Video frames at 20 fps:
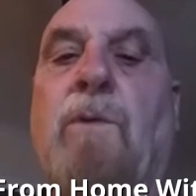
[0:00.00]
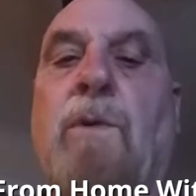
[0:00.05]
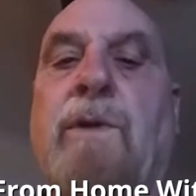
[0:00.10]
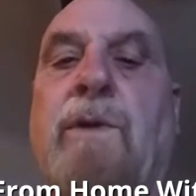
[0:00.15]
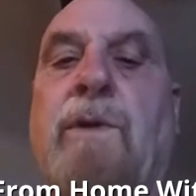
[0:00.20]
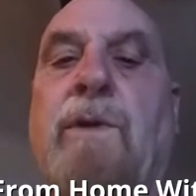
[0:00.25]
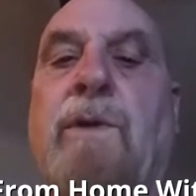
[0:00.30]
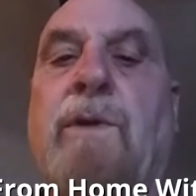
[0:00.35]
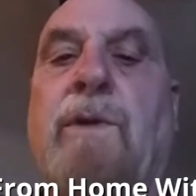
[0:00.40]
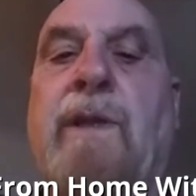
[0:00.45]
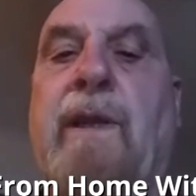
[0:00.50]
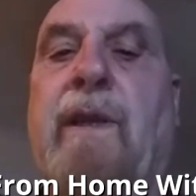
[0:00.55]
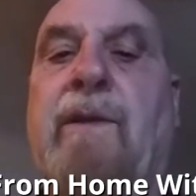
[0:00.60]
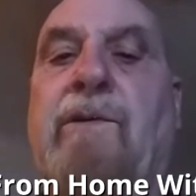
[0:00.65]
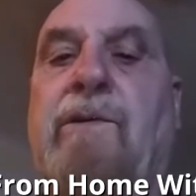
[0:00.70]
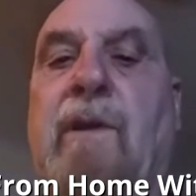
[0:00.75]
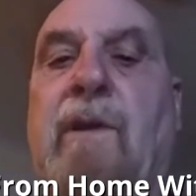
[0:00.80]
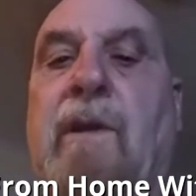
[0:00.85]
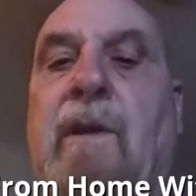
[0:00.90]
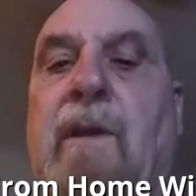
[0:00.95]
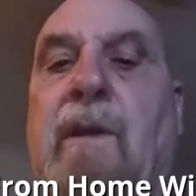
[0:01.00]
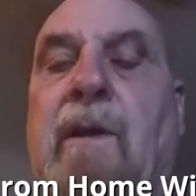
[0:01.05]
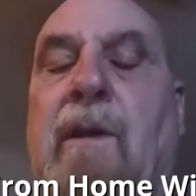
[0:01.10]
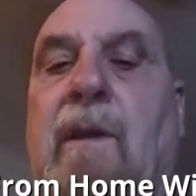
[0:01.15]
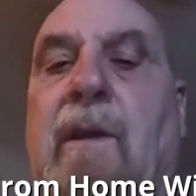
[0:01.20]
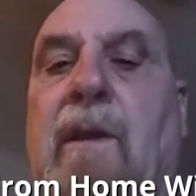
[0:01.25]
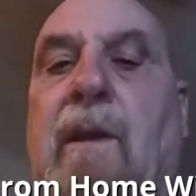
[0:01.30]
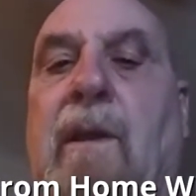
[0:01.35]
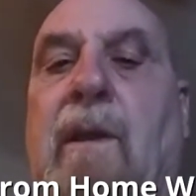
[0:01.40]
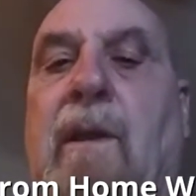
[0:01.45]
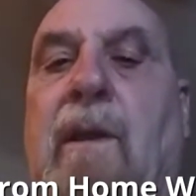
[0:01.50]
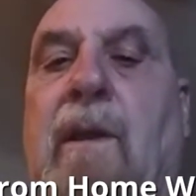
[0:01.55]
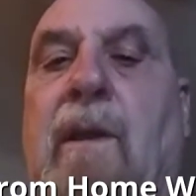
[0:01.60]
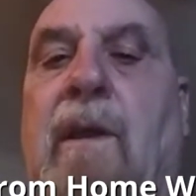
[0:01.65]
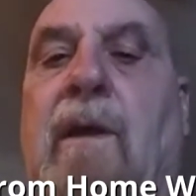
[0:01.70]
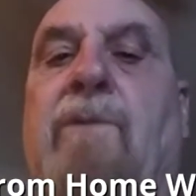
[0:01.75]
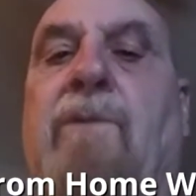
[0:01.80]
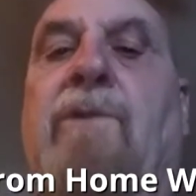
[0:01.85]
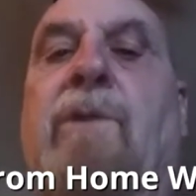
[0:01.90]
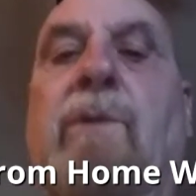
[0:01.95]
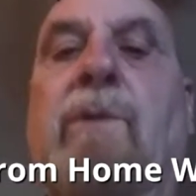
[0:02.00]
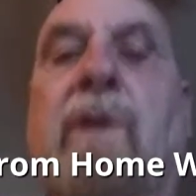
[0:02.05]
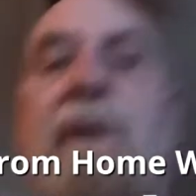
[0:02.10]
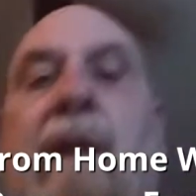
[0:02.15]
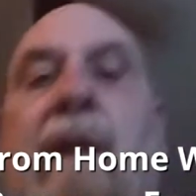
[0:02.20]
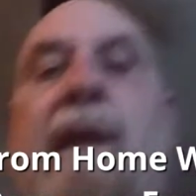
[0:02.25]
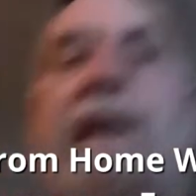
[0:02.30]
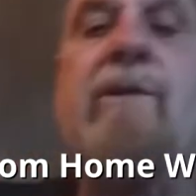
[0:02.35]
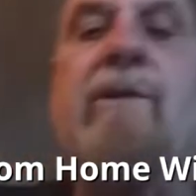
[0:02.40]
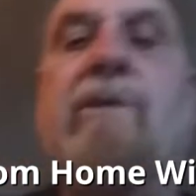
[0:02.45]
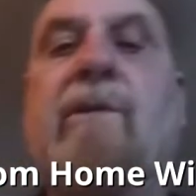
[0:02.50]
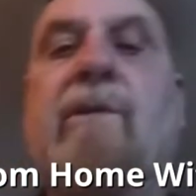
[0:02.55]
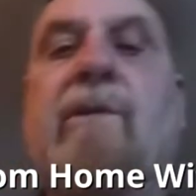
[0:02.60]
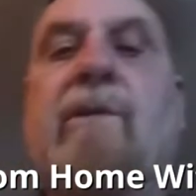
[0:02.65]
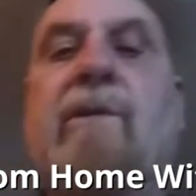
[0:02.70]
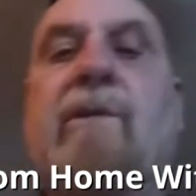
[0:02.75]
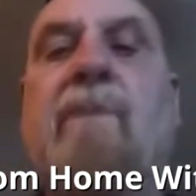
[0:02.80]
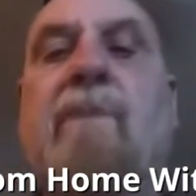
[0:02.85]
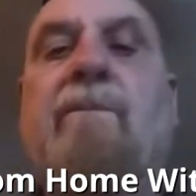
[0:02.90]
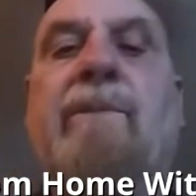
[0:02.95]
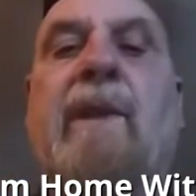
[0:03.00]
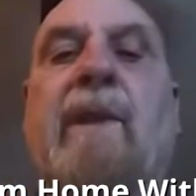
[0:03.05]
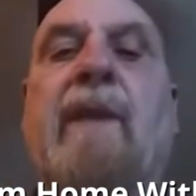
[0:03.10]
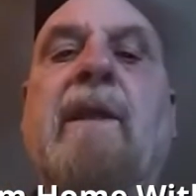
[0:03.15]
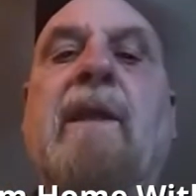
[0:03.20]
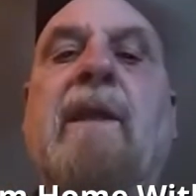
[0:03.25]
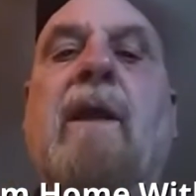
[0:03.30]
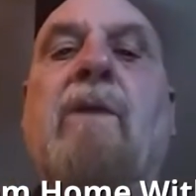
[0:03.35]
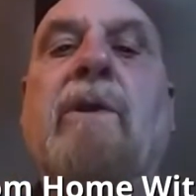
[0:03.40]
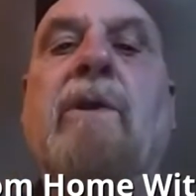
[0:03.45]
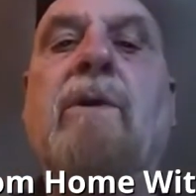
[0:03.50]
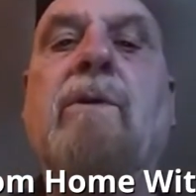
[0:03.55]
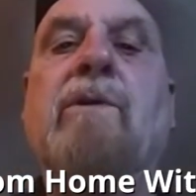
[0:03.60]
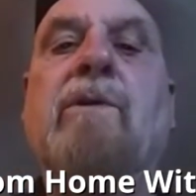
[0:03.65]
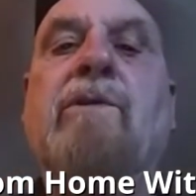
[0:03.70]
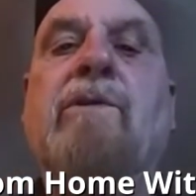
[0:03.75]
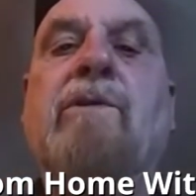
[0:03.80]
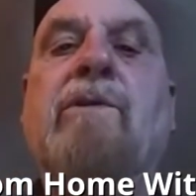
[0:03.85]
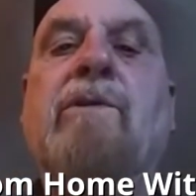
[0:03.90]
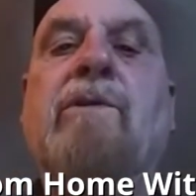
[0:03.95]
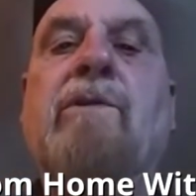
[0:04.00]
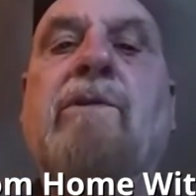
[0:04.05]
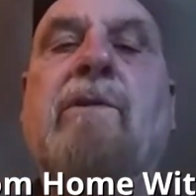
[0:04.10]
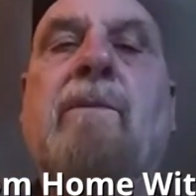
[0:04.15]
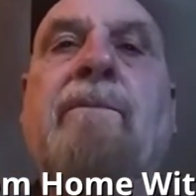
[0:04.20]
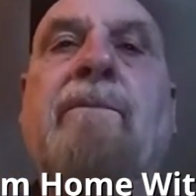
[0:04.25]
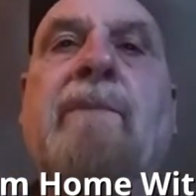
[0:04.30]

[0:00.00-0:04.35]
or 4 days of doing the class, and then I'll notice,